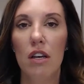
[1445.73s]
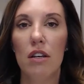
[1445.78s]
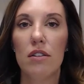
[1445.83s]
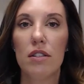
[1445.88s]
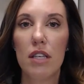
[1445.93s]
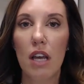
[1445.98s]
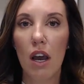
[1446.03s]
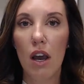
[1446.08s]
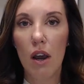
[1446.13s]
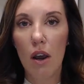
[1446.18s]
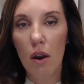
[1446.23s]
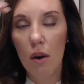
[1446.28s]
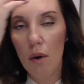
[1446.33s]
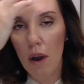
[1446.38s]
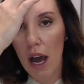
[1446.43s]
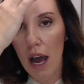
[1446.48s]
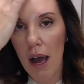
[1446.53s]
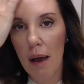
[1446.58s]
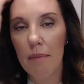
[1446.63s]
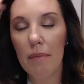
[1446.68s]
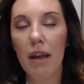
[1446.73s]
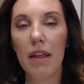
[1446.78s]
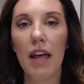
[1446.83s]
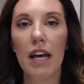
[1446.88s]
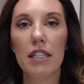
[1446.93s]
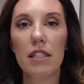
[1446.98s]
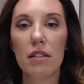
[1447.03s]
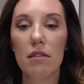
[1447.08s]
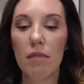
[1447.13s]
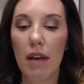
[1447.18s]
So
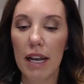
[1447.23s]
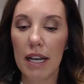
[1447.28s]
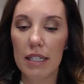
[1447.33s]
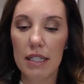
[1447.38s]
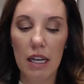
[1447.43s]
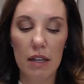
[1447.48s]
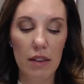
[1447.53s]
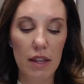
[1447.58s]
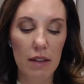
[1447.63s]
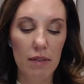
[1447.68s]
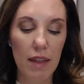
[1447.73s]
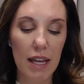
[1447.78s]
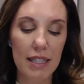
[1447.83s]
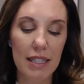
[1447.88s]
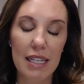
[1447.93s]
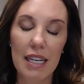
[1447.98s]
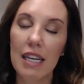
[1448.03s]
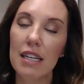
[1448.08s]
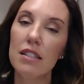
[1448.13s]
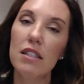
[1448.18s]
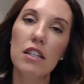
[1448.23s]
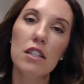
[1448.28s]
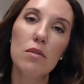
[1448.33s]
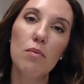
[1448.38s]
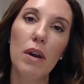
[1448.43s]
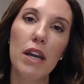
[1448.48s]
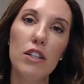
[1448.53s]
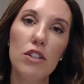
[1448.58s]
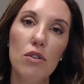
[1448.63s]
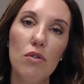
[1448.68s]
that's, like I said, that's the easiest
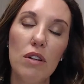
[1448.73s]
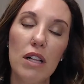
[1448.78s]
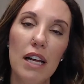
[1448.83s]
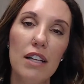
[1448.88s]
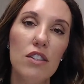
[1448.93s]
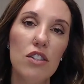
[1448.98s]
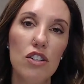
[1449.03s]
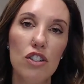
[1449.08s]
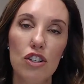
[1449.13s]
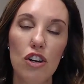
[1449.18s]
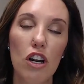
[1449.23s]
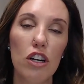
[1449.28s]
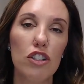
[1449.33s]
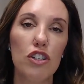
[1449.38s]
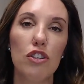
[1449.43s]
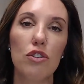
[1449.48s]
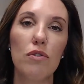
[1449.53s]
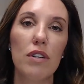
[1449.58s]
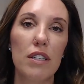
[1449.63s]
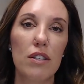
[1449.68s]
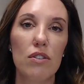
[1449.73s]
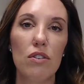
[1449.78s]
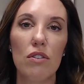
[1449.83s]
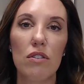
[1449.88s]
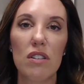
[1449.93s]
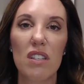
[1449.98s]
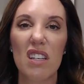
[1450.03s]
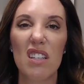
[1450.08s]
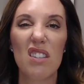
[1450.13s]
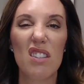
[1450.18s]
way to cleanse and charge your
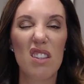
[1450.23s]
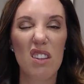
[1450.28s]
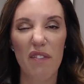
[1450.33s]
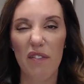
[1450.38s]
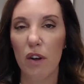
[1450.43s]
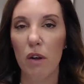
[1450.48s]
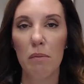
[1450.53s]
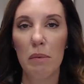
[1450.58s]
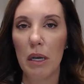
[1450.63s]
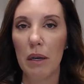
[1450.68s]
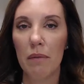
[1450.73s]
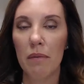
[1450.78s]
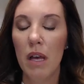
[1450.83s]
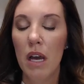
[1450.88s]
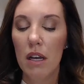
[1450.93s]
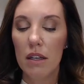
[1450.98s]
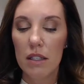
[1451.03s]
crystals is the full moon.